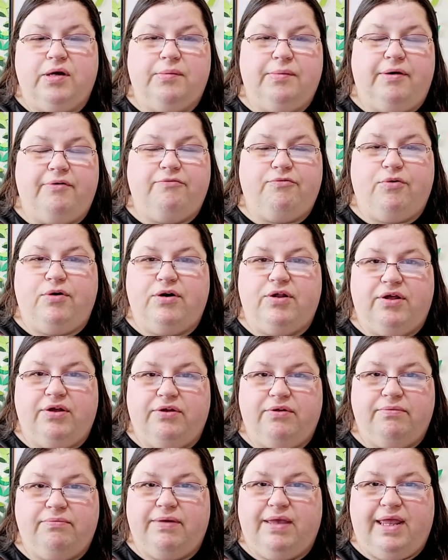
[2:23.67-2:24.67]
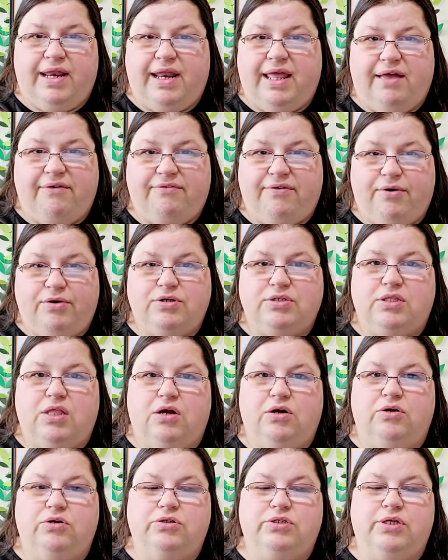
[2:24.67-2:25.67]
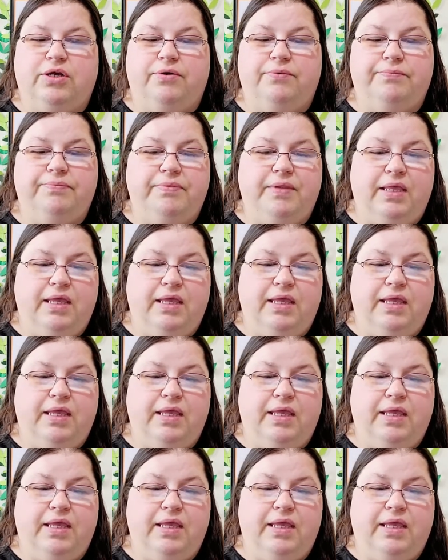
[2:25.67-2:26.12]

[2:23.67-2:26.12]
about four and a half hours long or so.